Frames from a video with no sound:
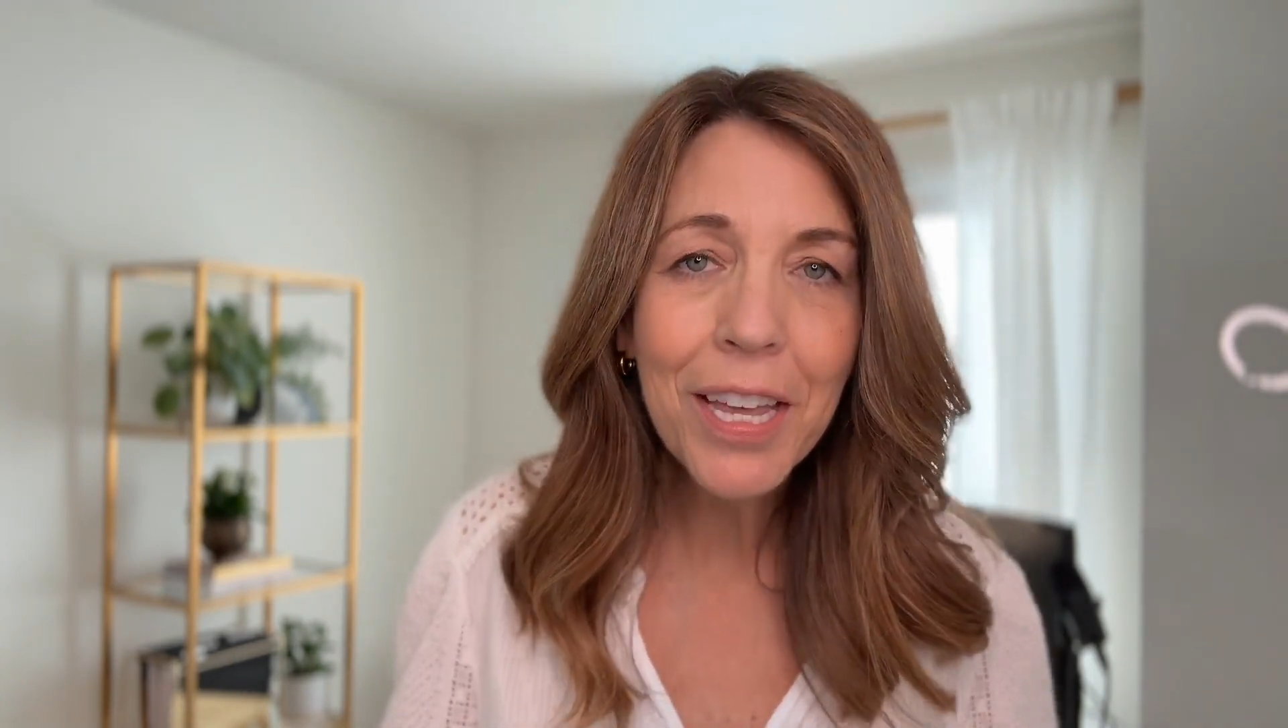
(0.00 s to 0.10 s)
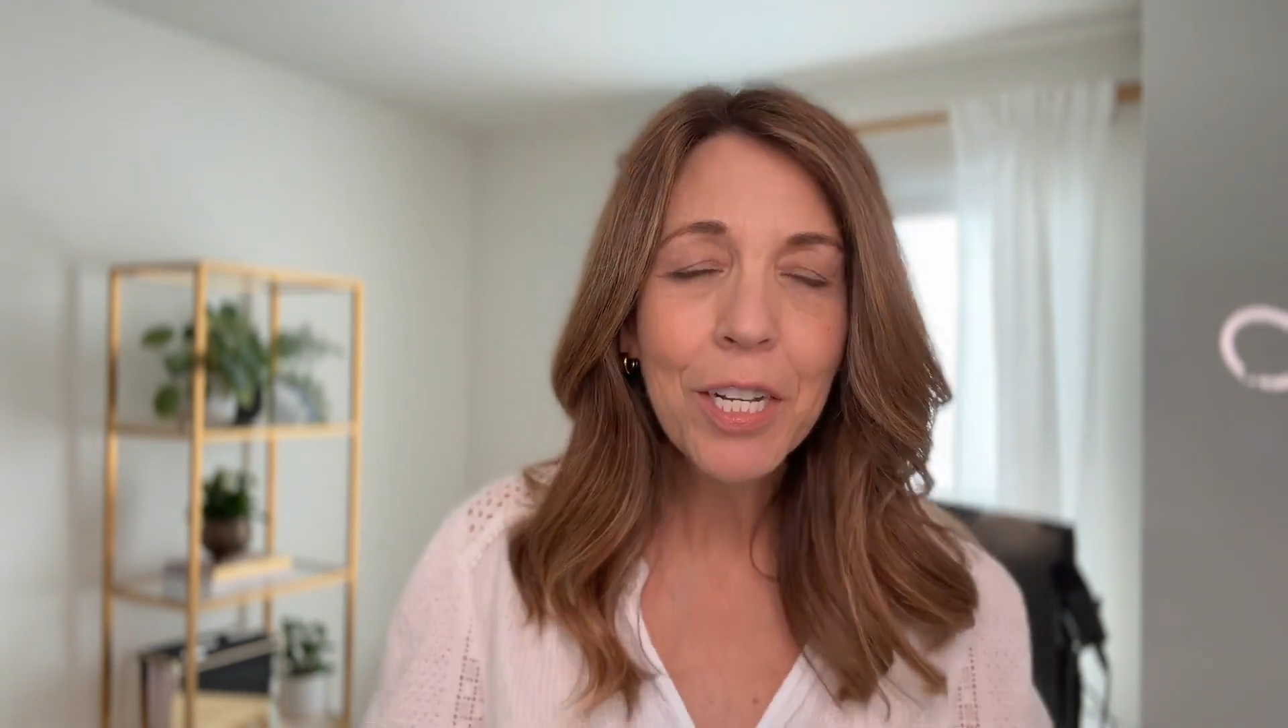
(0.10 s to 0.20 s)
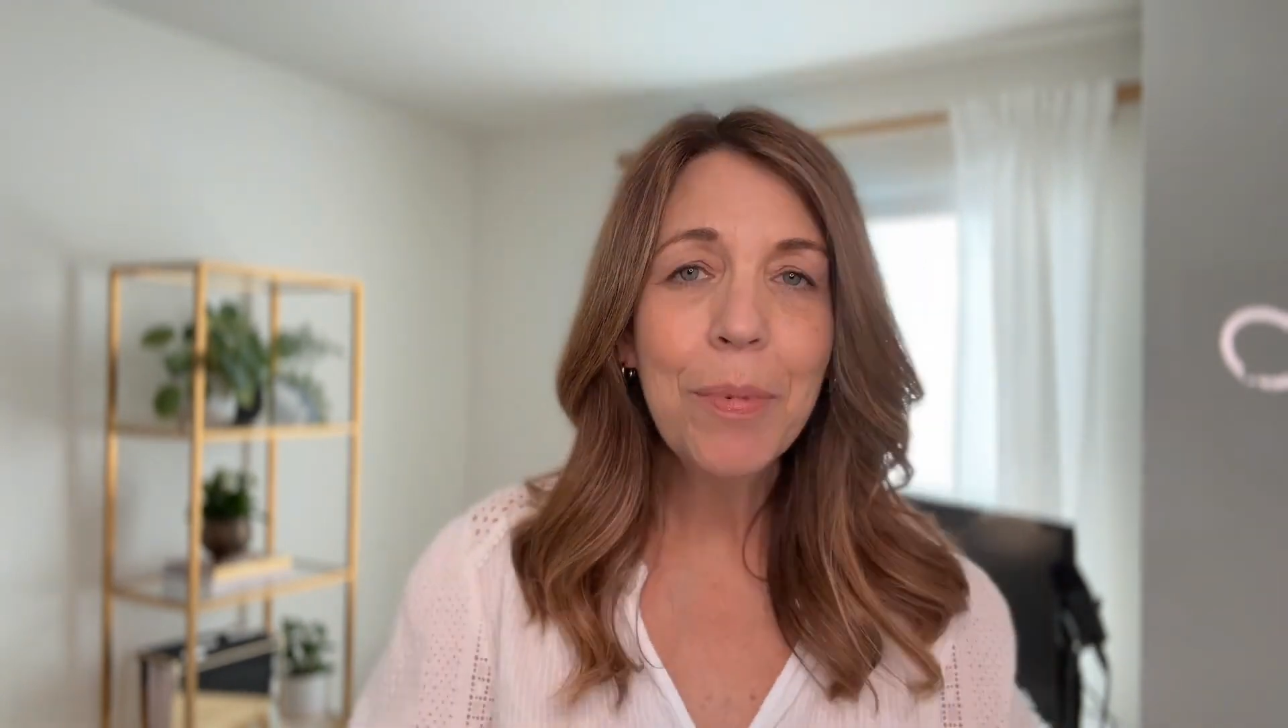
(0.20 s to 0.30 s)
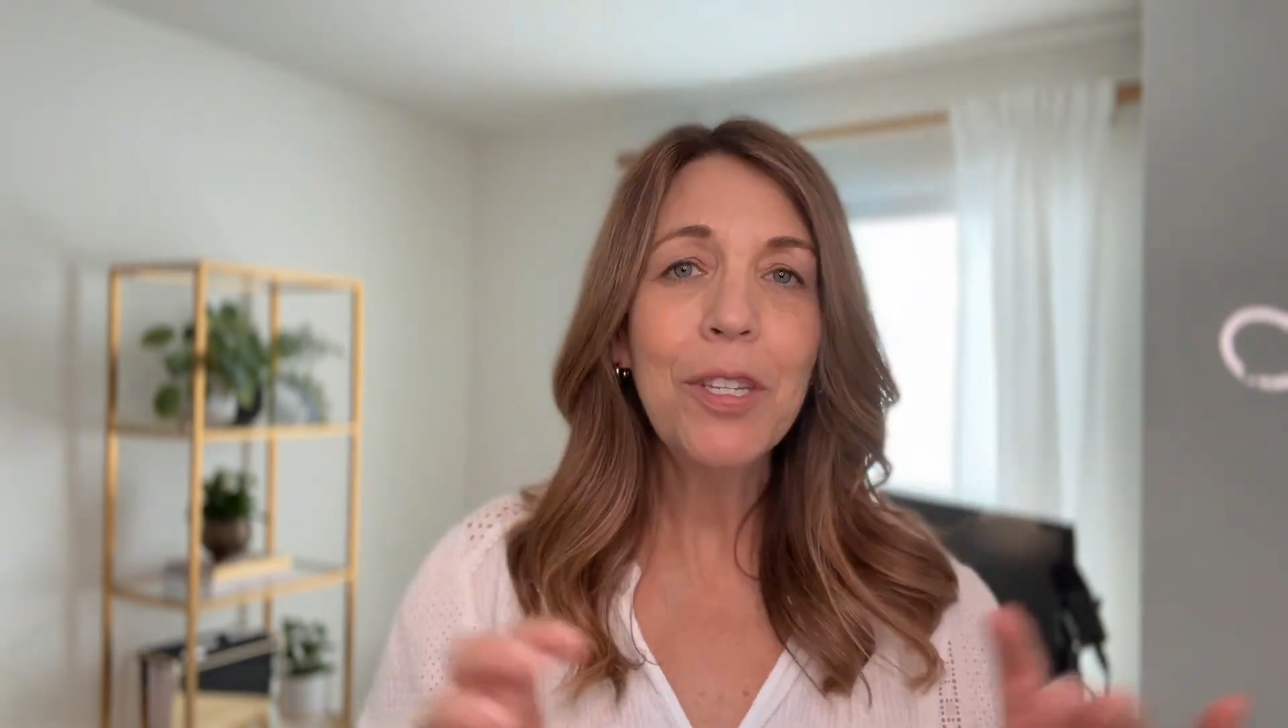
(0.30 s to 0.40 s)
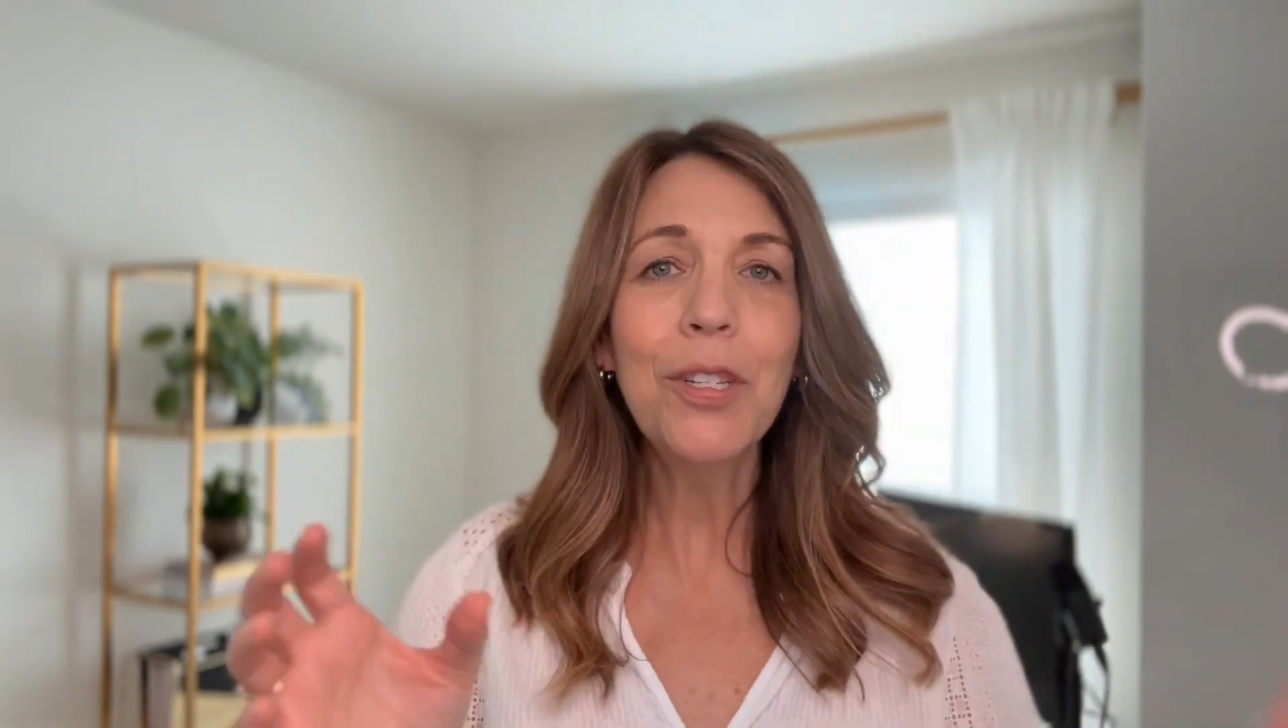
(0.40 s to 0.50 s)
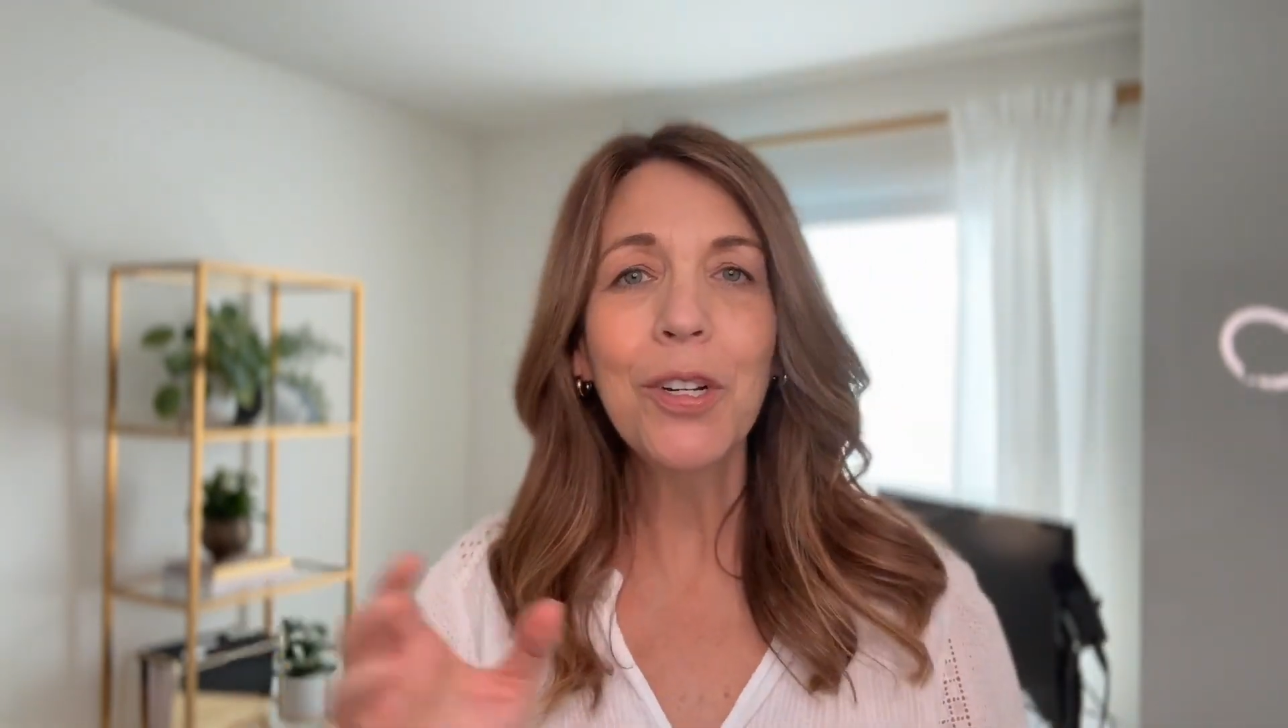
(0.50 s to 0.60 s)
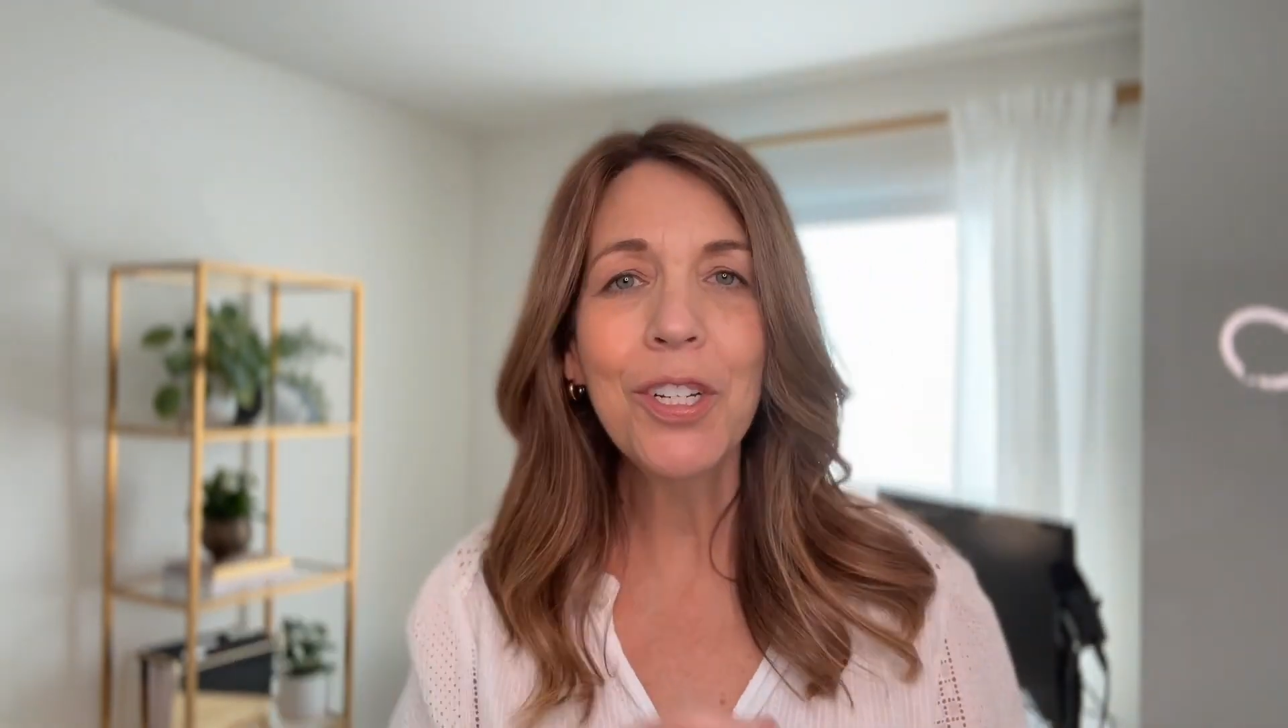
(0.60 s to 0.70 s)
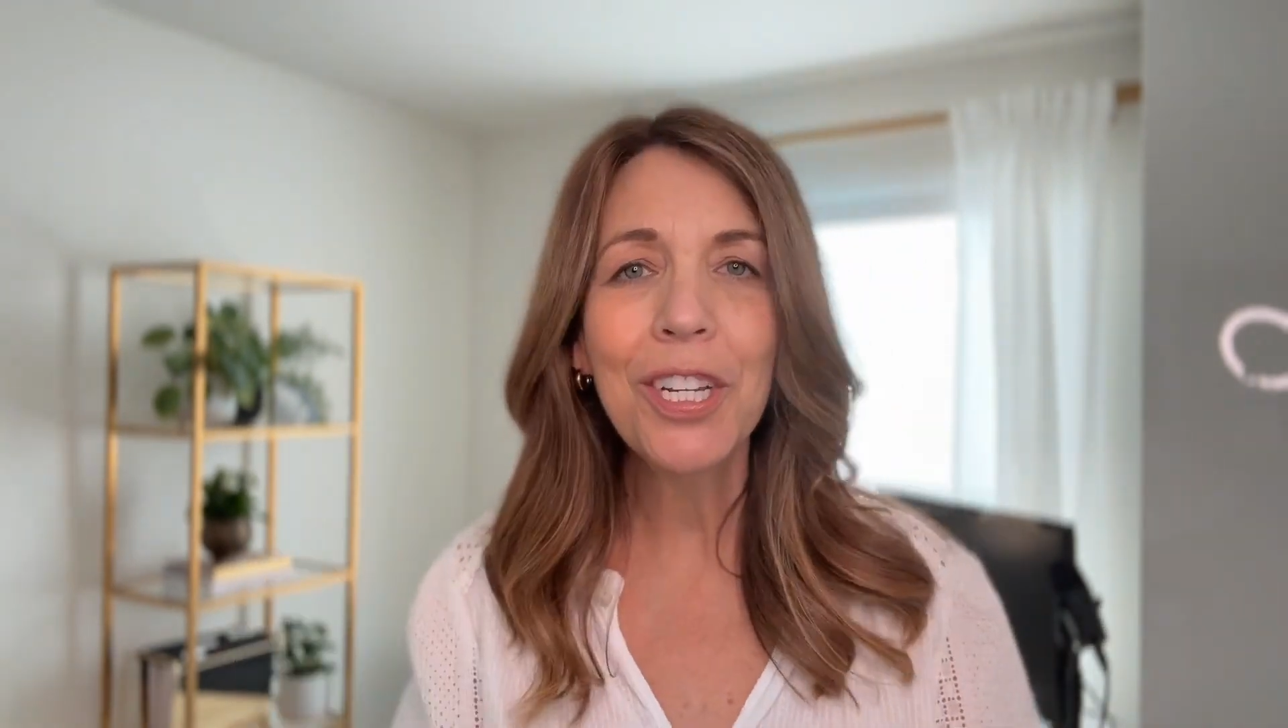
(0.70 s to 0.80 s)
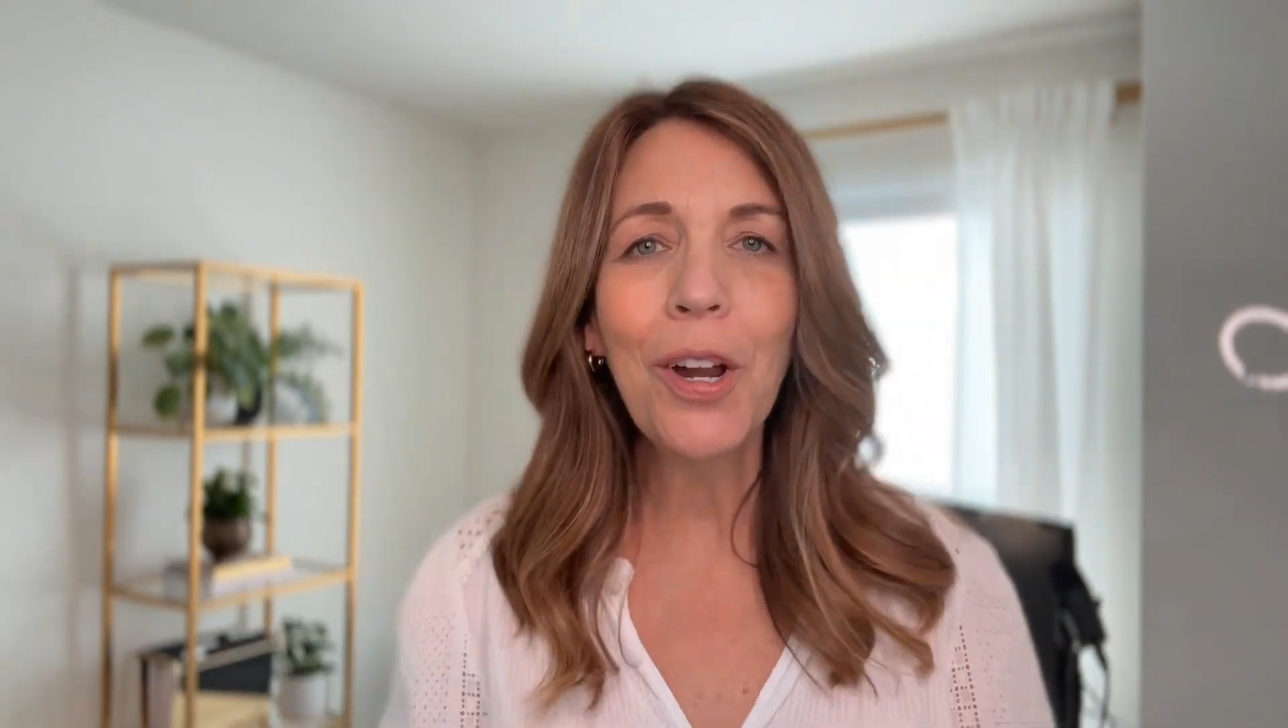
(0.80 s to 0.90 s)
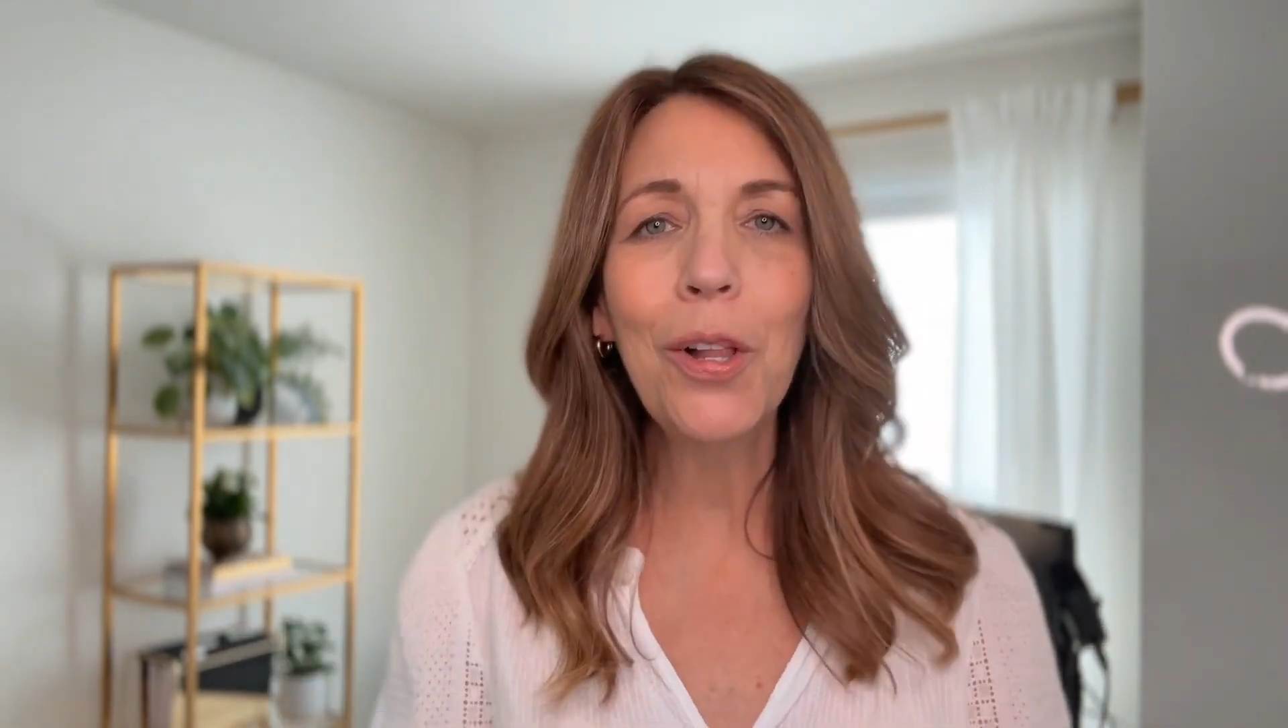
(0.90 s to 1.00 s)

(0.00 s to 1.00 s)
to be searching